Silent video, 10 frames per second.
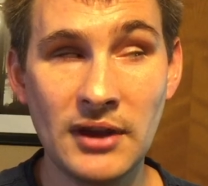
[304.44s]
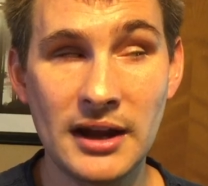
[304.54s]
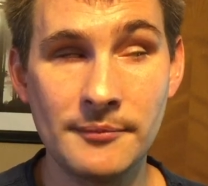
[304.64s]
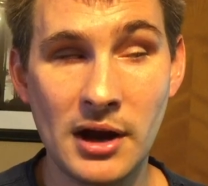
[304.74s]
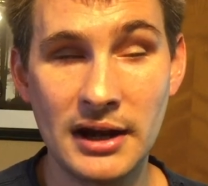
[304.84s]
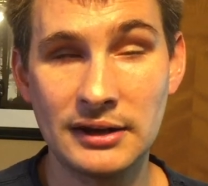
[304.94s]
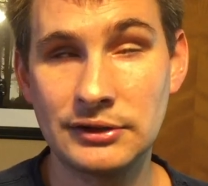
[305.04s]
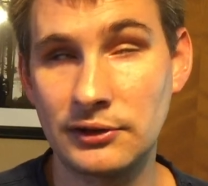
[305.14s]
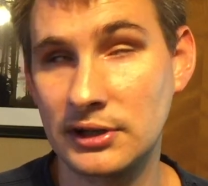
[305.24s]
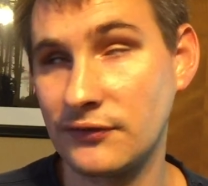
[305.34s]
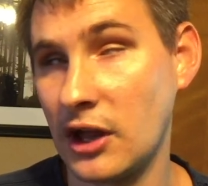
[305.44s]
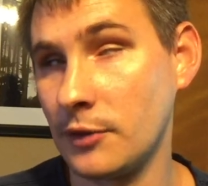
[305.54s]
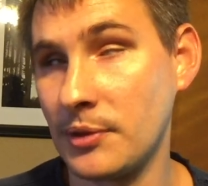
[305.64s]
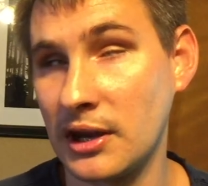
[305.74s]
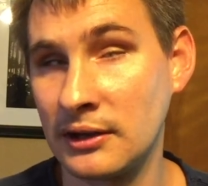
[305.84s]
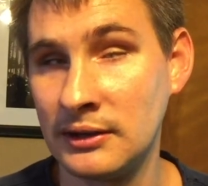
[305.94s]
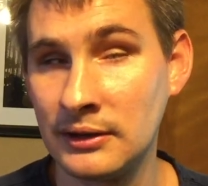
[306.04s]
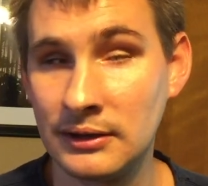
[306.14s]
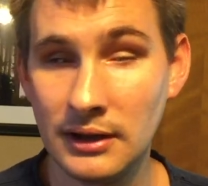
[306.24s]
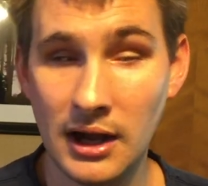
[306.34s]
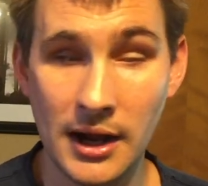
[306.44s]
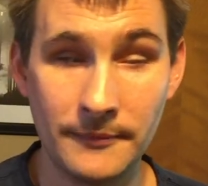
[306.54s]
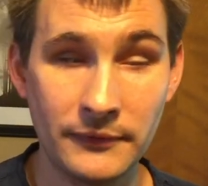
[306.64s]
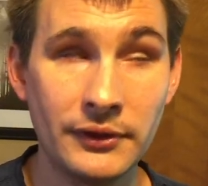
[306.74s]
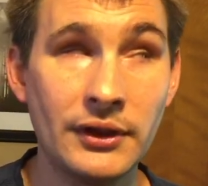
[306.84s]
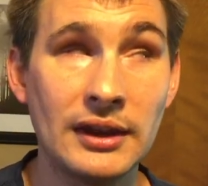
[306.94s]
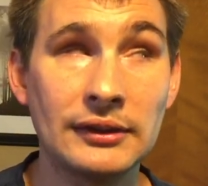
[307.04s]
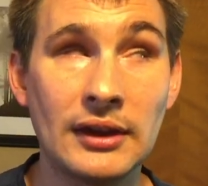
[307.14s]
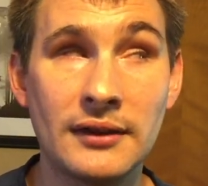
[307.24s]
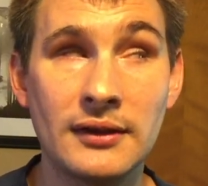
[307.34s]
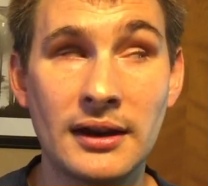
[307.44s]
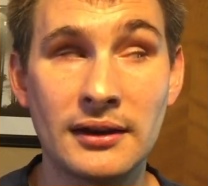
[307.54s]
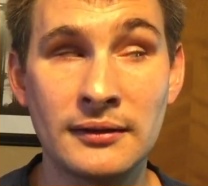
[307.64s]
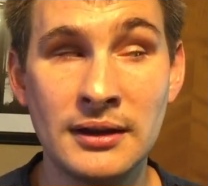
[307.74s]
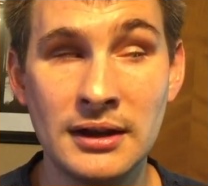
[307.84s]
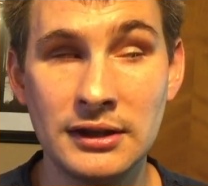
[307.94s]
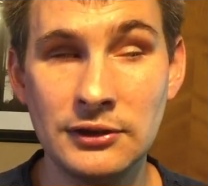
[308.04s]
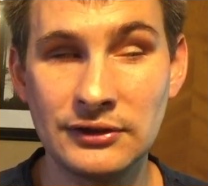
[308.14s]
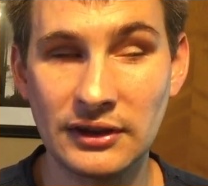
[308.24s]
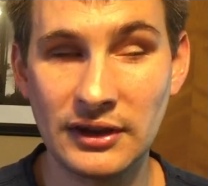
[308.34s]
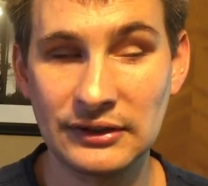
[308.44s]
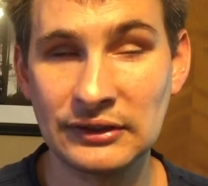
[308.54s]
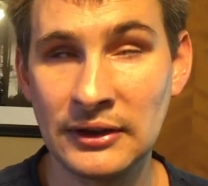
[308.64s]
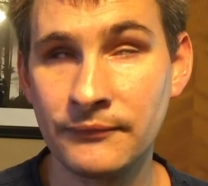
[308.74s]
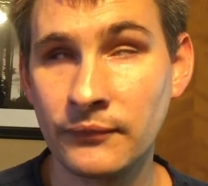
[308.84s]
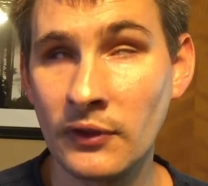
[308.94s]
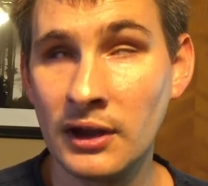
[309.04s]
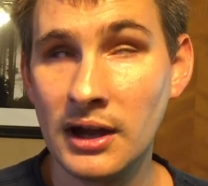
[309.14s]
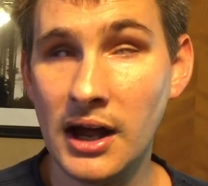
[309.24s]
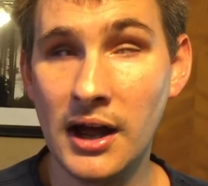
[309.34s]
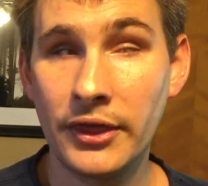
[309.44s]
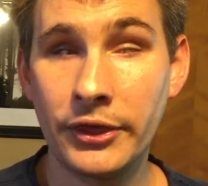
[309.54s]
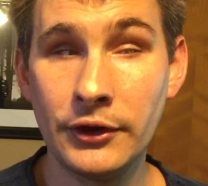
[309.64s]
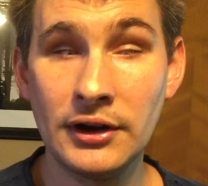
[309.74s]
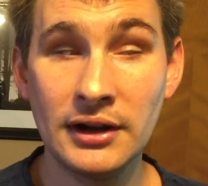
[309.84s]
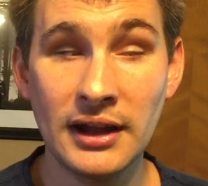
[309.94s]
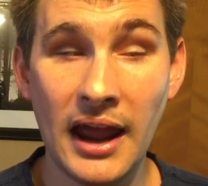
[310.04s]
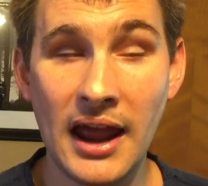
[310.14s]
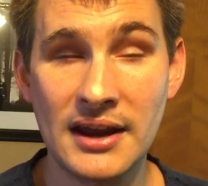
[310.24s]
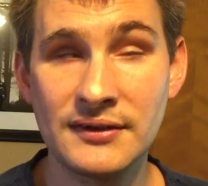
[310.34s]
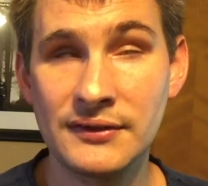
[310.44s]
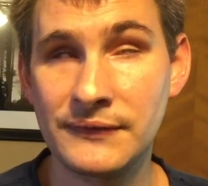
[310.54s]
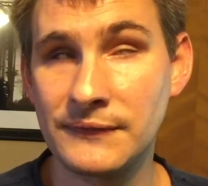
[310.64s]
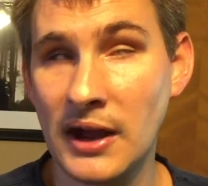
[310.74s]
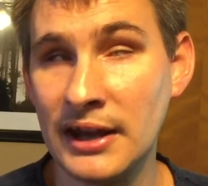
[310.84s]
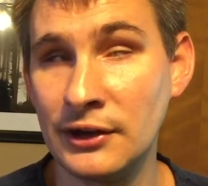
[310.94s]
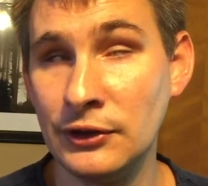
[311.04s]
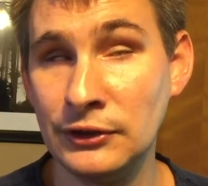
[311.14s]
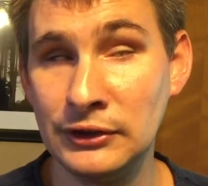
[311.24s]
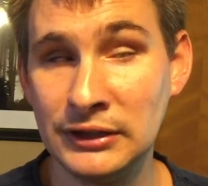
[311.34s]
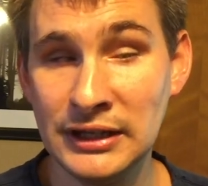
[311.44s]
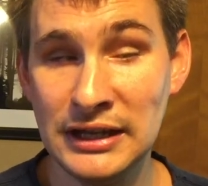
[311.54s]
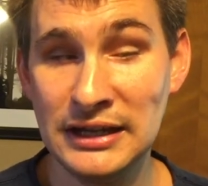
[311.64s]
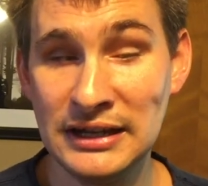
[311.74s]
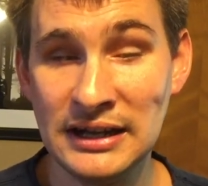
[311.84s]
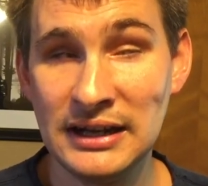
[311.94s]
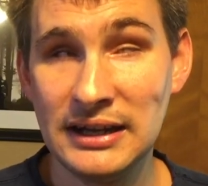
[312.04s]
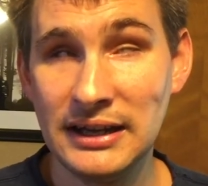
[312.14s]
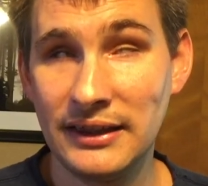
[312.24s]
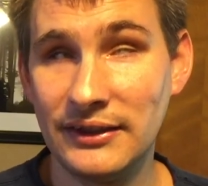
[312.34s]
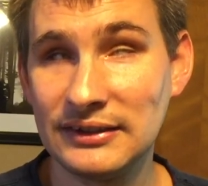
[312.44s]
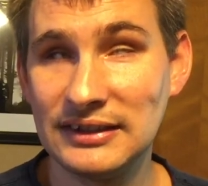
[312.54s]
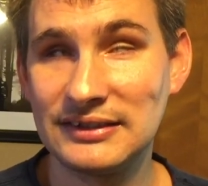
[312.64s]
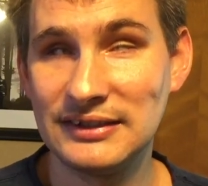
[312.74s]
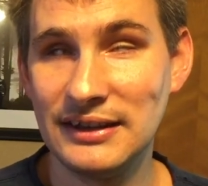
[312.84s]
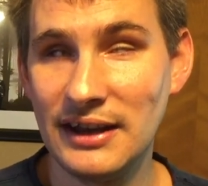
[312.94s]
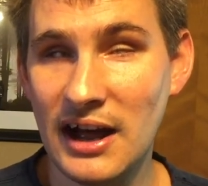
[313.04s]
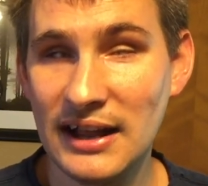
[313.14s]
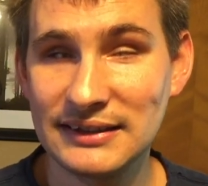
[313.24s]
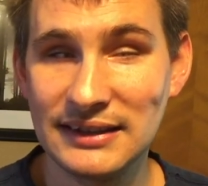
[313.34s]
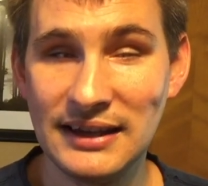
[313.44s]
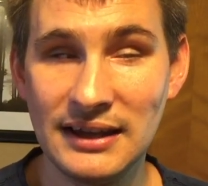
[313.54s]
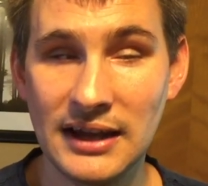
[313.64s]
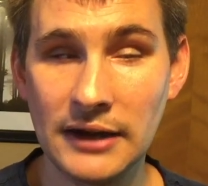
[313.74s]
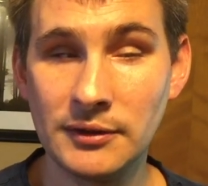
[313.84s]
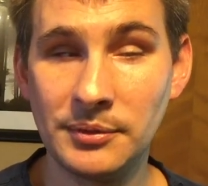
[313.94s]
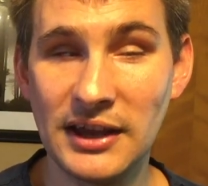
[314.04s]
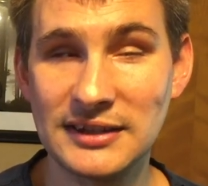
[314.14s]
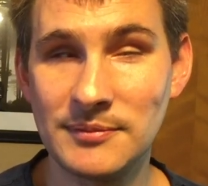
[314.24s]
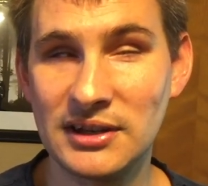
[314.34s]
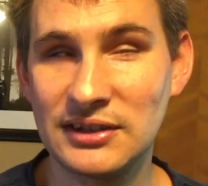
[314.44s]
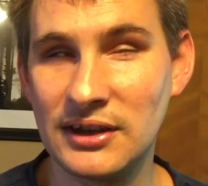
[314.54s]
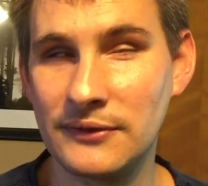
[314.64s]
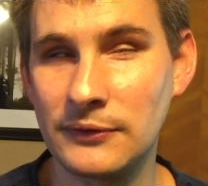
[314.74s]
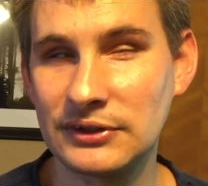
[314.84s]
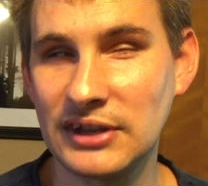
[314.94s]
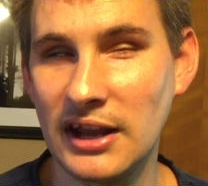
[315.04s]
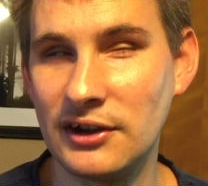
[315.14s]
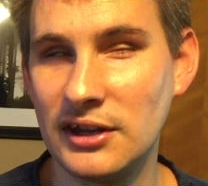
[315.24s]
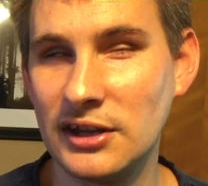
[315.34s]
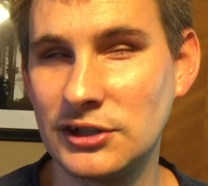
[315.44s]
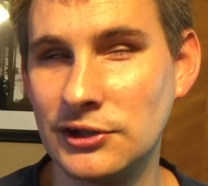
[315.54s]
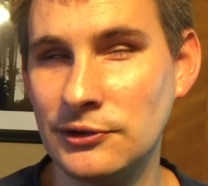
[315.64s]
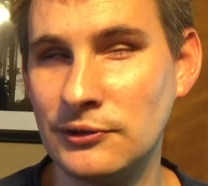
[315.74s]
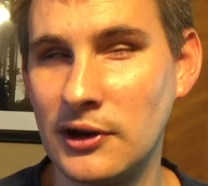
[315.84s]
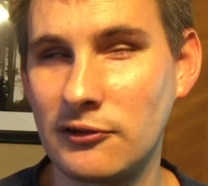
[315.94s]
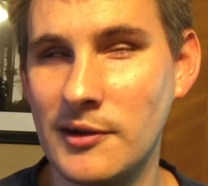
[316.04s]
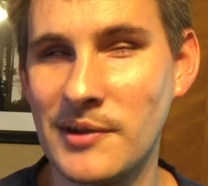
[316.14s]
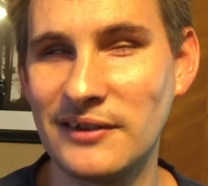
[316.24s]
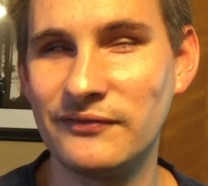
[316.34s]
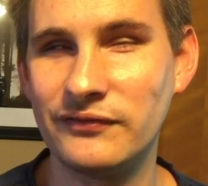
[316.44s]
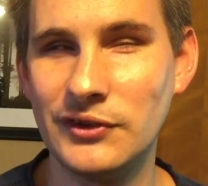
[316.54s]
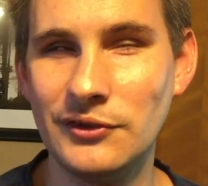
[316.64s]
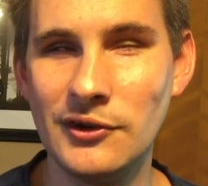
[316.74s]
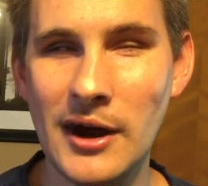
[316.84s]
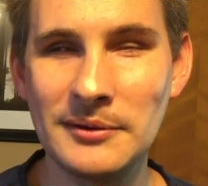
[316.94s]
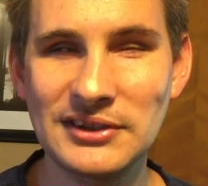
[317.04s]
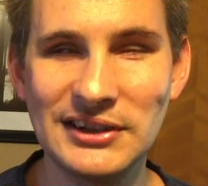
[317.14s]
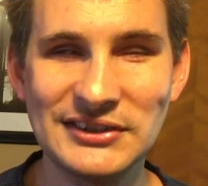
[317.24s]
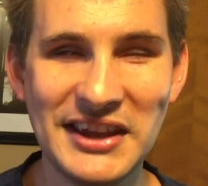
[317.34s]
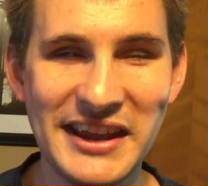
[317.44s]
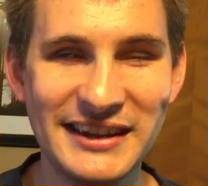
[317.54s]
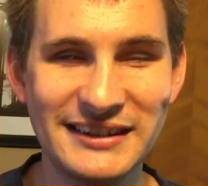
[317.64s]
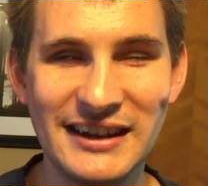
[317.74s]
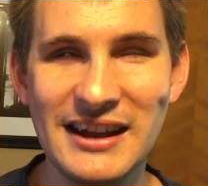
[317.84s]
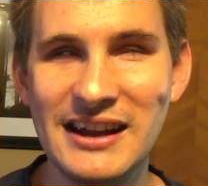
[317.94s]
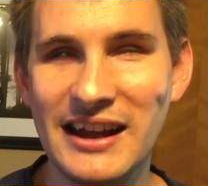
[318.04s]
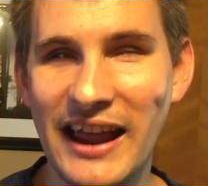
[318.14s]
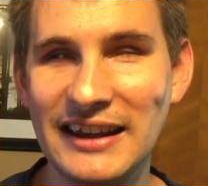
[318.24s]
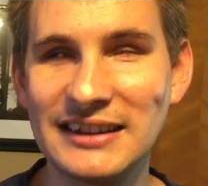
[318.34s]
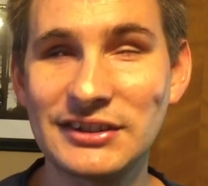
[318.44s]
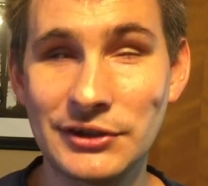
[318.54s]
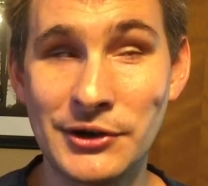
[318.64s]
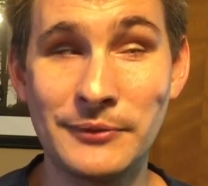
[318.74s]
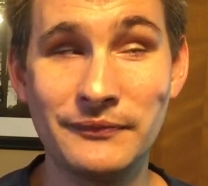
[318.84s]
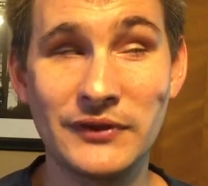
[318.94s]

that in mind as you're developing um, this and, and, using this. Uh, third and finally, this is not a replacement for standard issue equipment. You knew I was going to say it, and it's true.